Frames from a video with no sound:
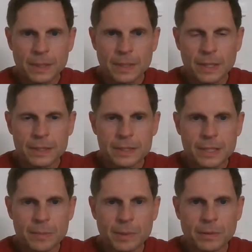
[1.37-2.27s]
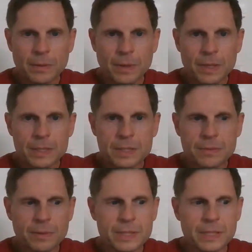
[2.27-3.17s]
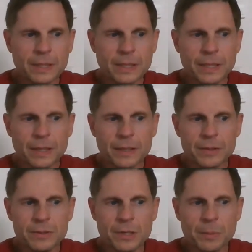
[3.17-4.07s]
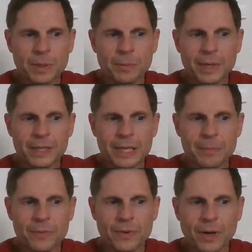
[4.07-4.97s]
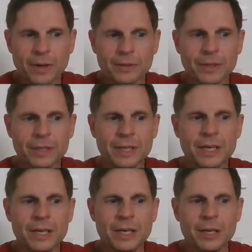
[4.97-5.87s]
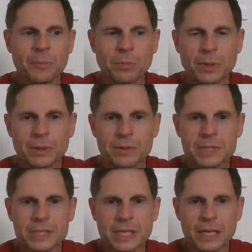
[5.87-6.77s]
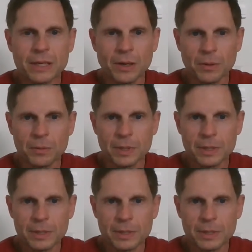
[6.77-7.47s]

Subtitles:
Yeah, I just came across recently a YouTuber by the name of Karlyn Borysenko.